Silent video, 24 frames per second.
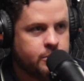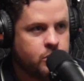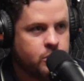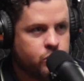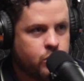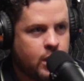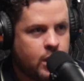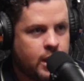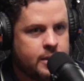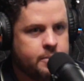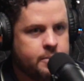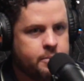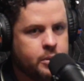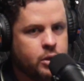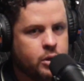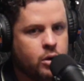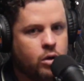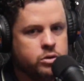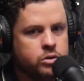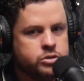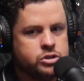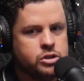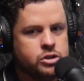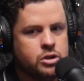right? But
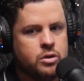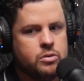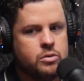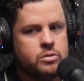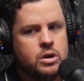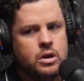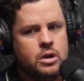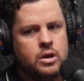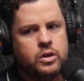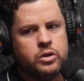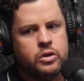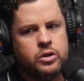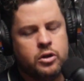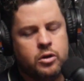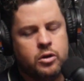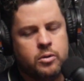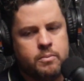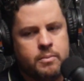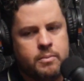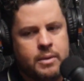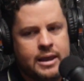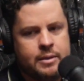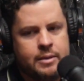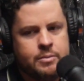also, you know,
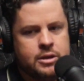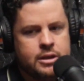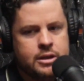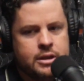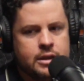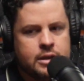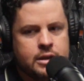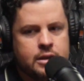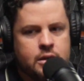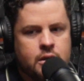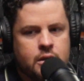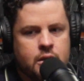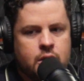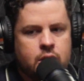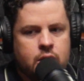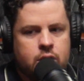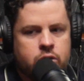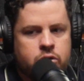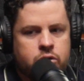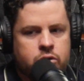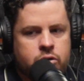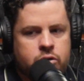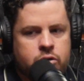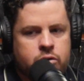maybe
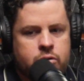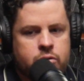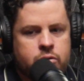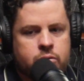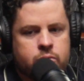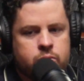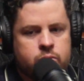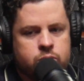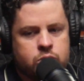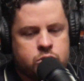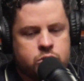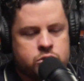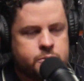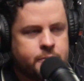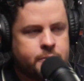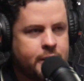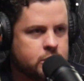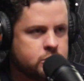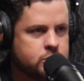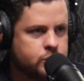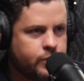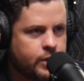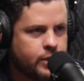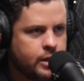your
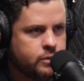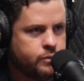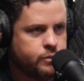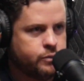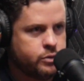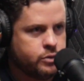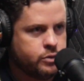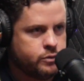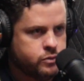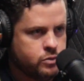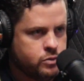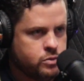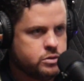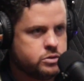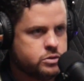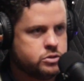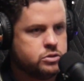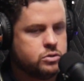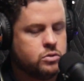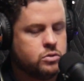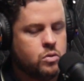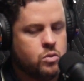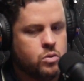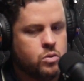spouse filed for
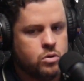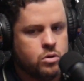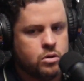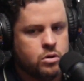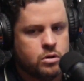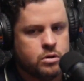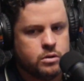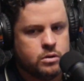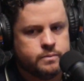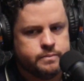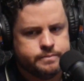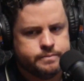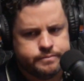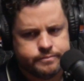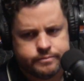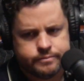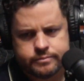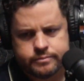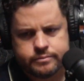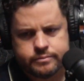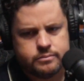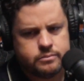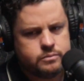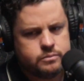divorce or
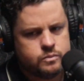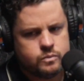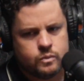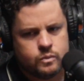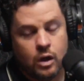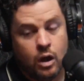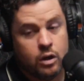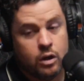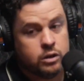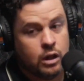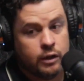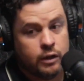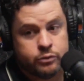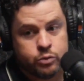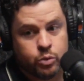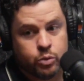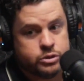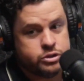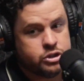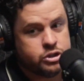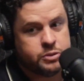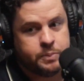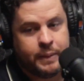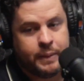a loved
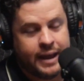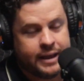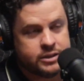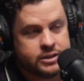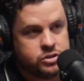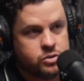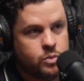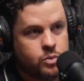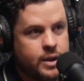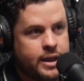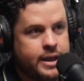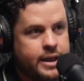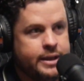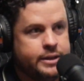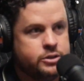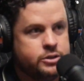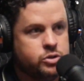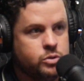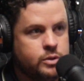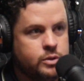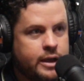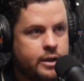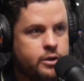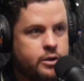one just passed away and
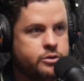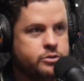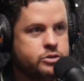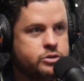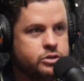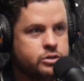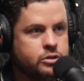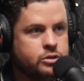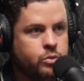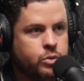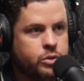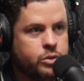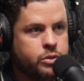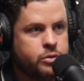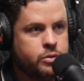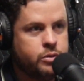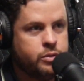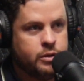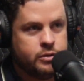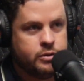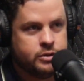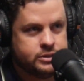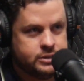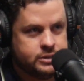so now you're dealing with
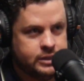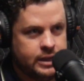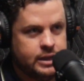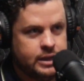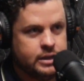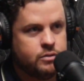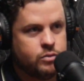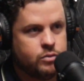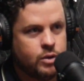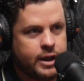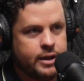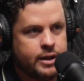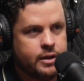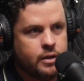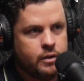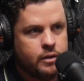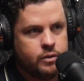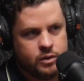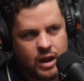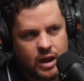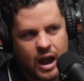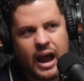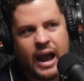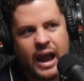their estate, right?
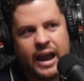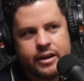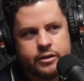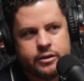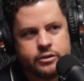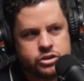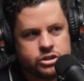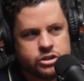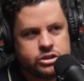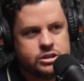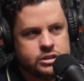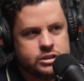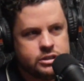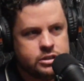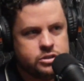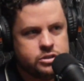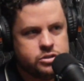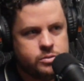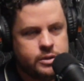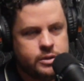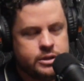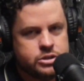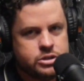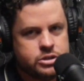High urgency
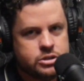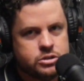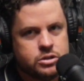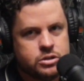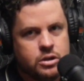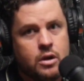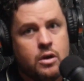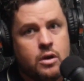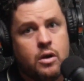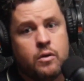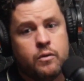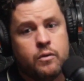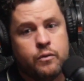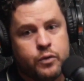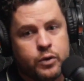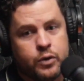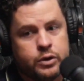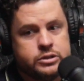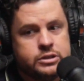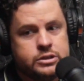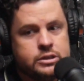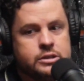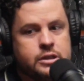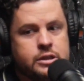situations. Yep.
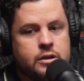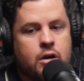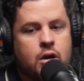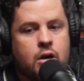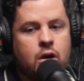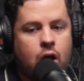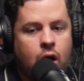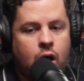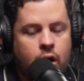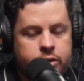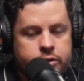Versus there are other